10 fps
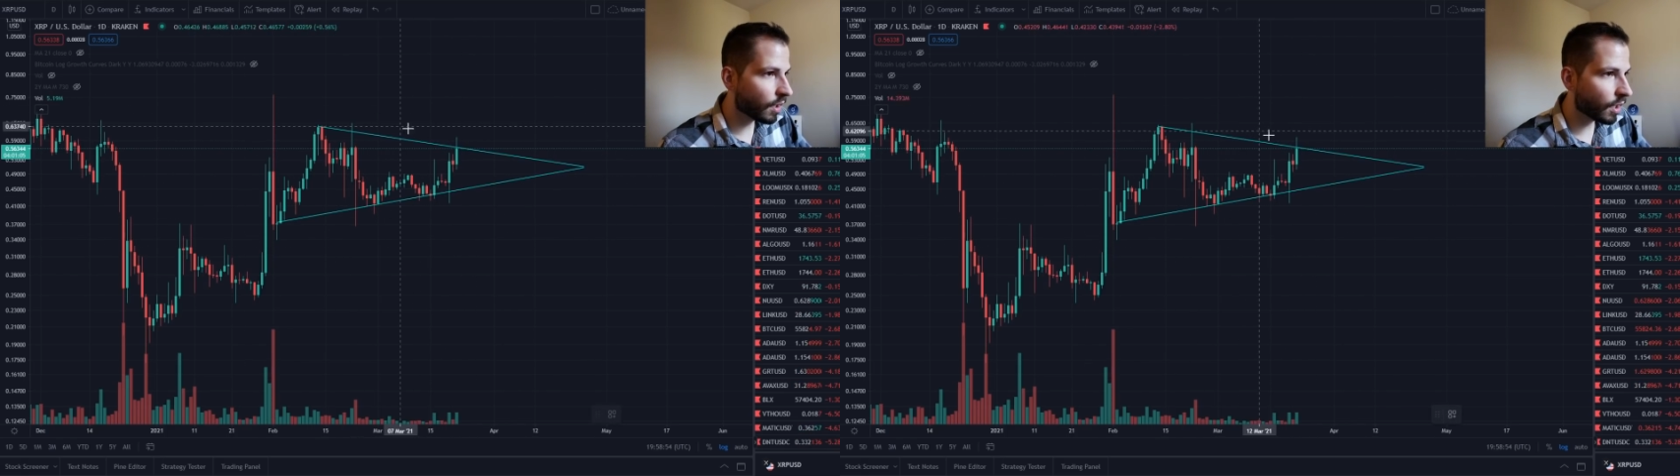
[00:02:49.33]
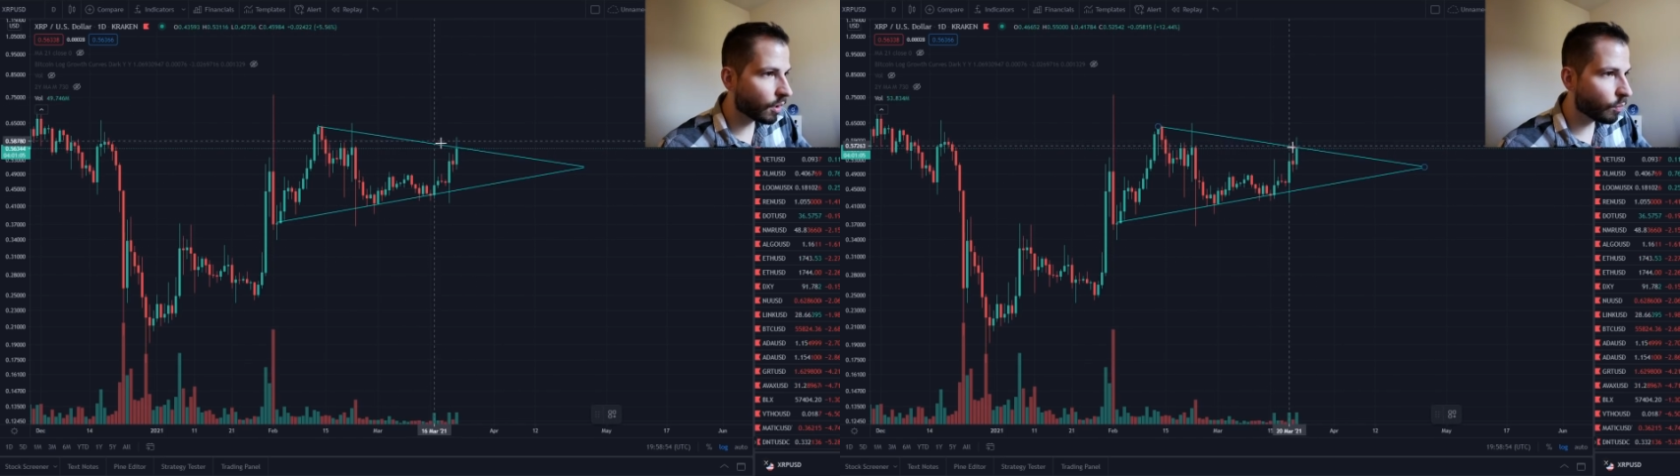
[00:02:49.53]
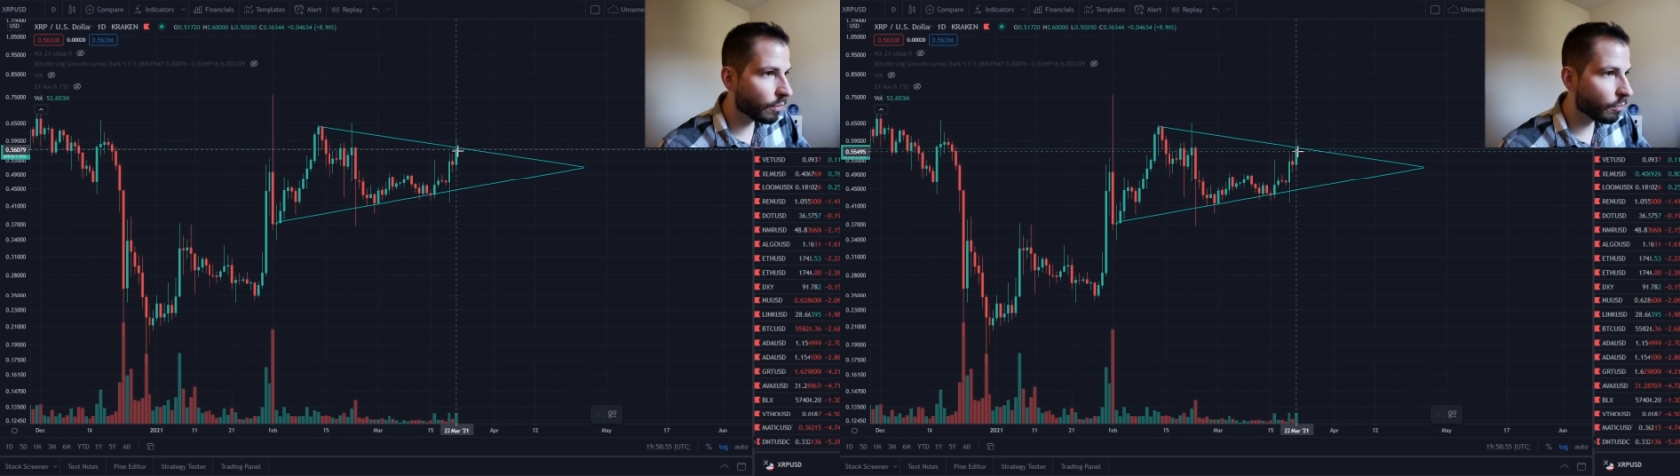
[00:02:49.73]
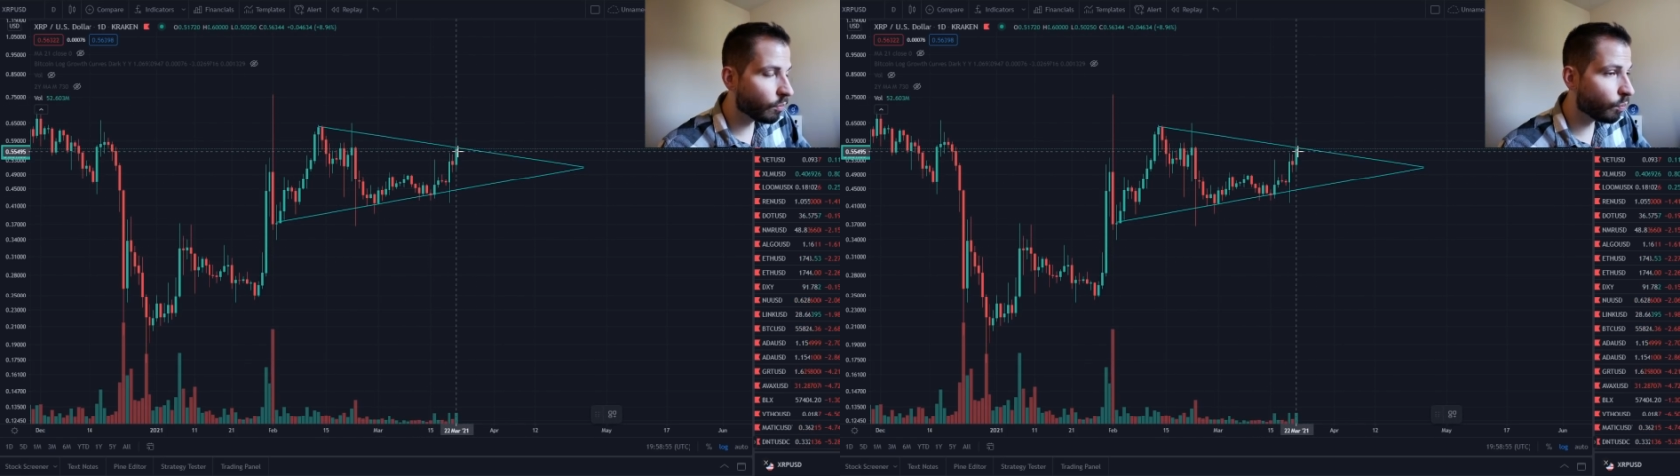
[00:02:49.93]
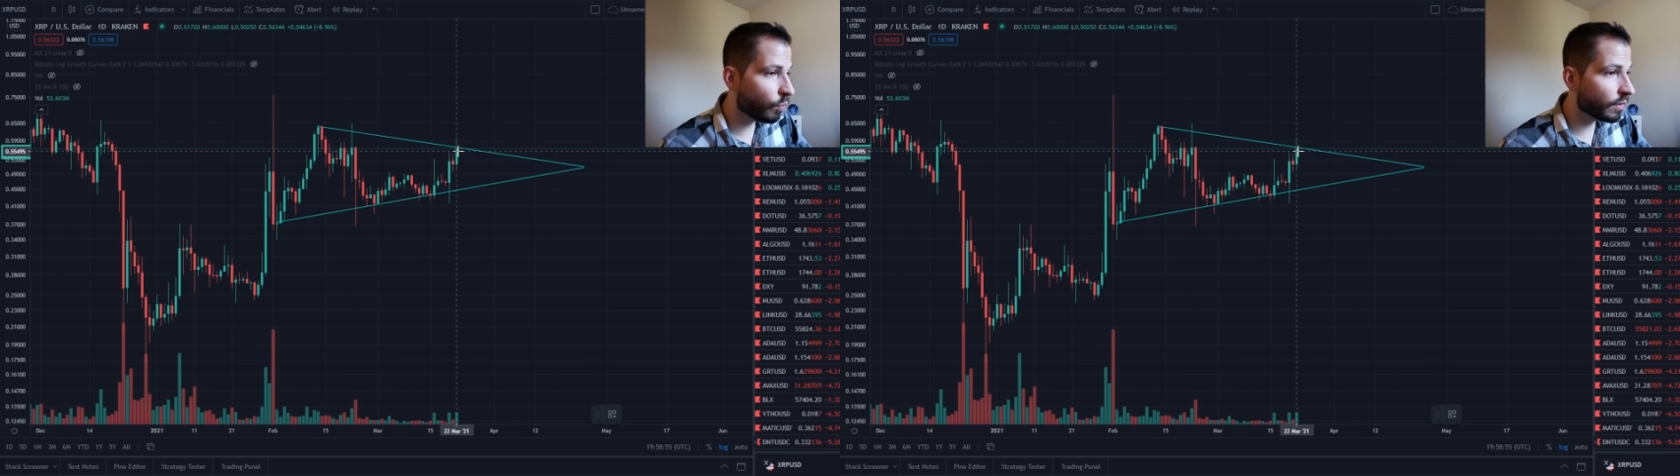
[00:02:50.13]
Uh, we
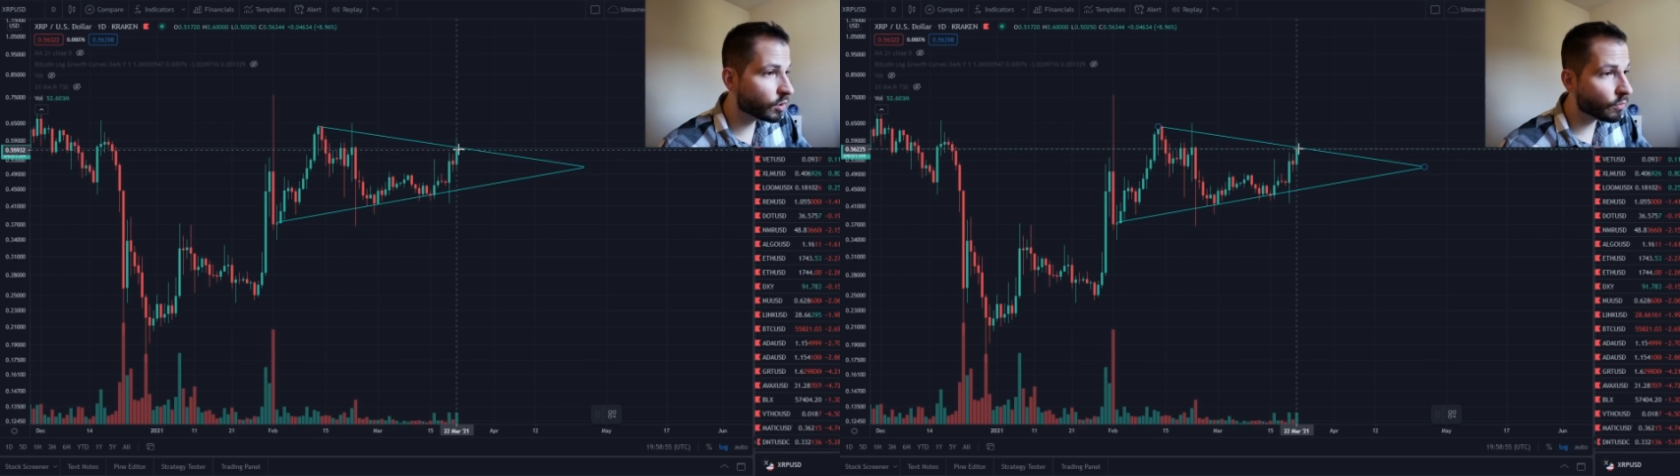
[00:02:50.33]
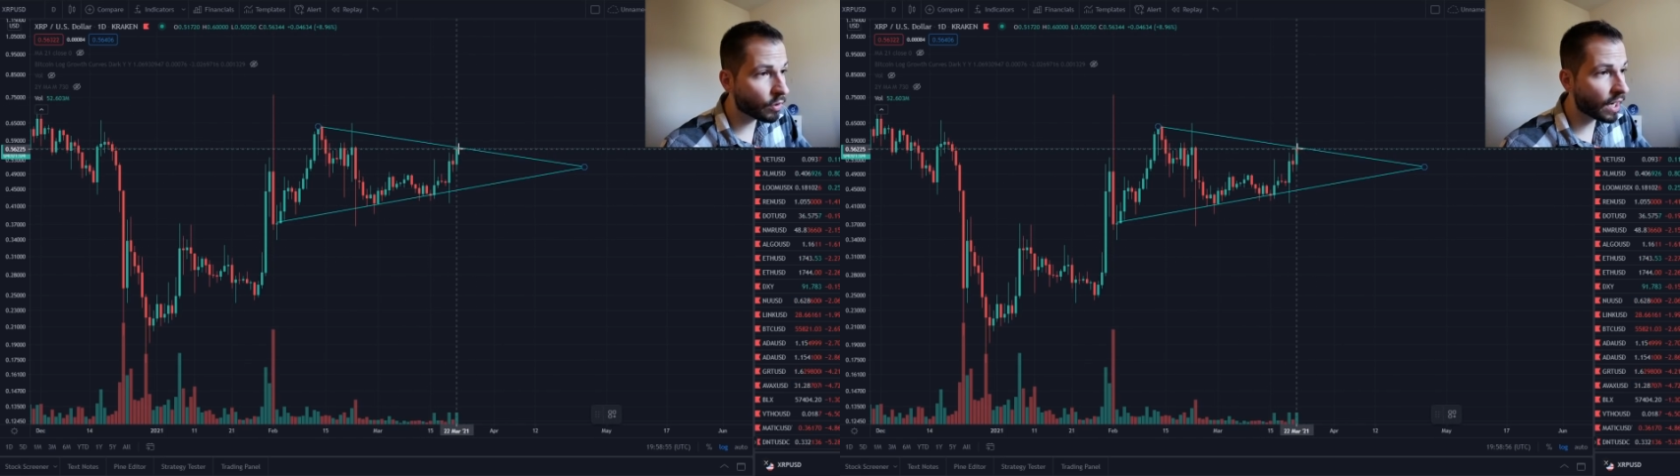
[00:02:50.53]
we so far